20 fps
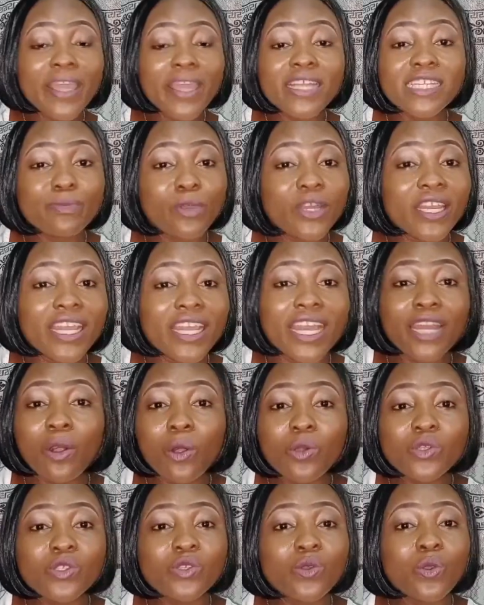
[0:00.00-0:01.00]
women's
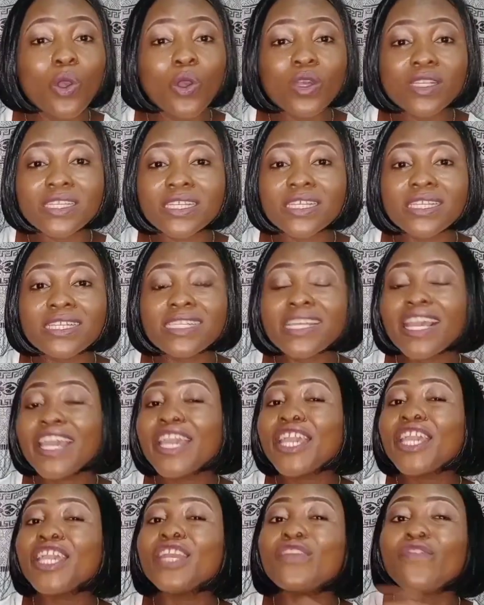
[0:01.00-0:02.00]
body, and also
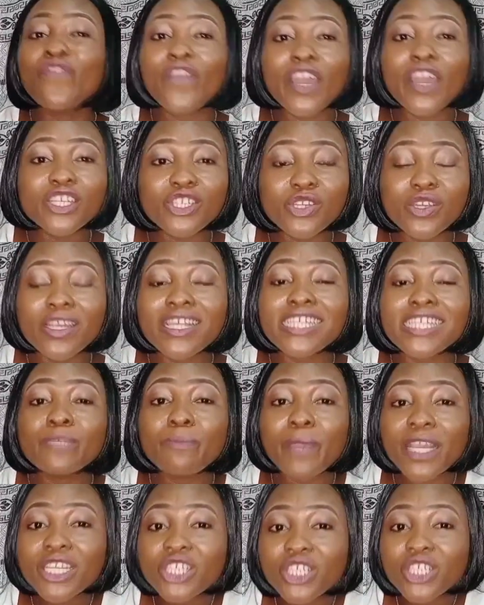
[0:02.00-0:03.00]
causes
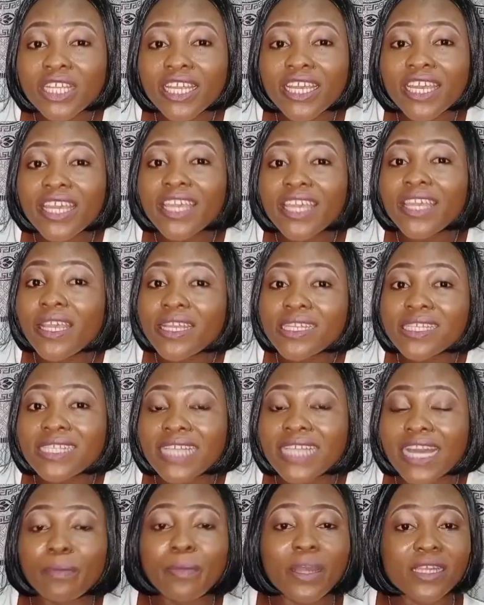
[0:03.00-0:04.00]
infection, especially
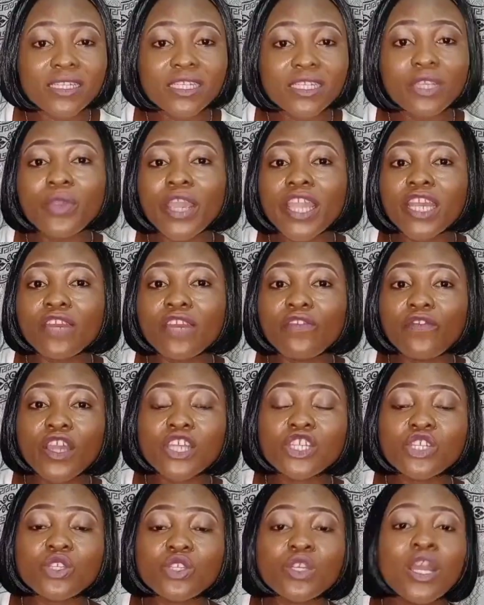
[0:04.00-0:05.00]
yeast and bacterial
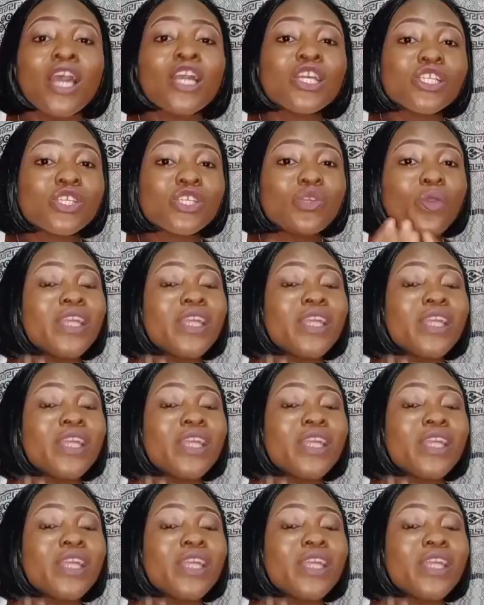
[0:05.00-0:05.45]
infection.